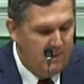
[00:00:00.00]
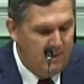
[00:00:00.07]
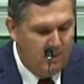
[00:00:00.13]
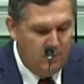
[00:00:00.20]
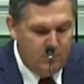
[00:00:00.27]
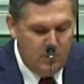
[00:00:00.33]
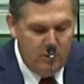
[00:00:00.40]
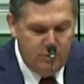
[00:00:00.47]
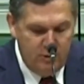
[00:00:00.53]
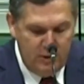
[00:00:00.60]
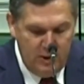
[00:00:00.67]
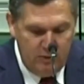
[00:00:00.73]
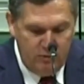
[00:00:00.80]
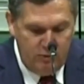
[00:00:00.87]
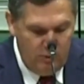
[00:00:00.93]
Now, the pressure
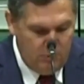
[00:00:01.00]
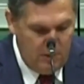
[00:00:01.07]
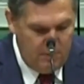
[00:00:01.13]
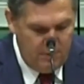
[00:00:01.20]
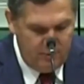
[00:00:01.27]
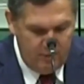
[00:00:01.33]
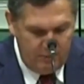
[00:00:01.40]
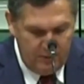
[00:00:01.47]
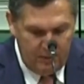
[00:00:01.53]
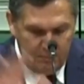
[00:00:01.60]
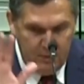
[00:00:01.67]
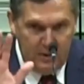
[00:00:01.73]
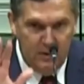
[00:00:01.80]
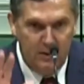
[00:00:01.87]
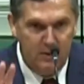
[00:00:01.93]
against you may be something
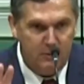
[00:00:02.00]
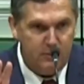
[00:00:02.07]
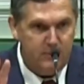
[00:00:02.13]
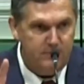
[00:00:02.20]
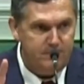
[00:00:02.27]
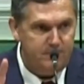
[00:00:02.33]
completely different.